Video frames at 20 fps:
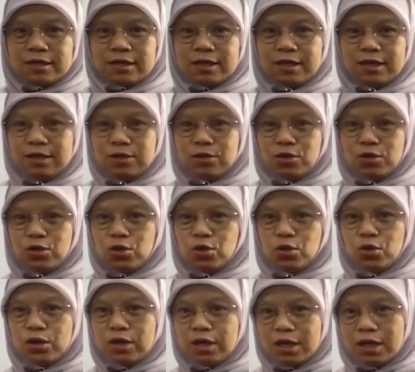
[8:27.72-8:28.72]
Okay, not
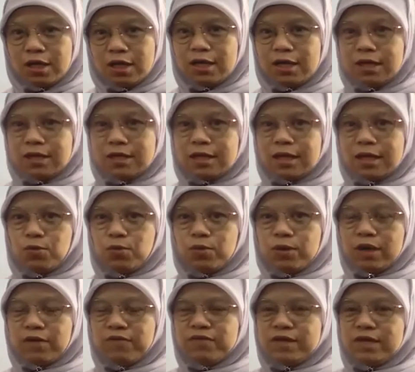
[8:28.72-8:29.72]
only that we
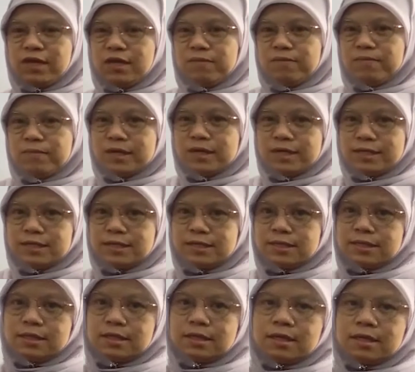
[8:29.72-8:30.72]
have the
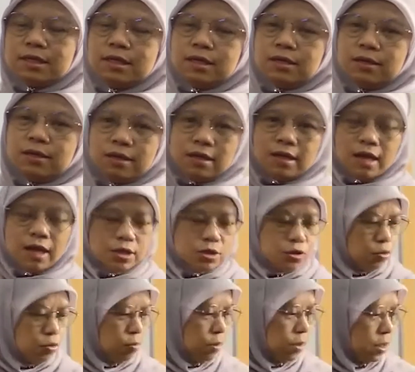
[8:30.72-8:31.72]
inverse, it has
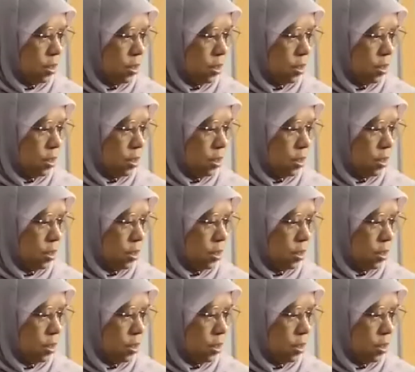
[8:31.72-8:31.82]
to be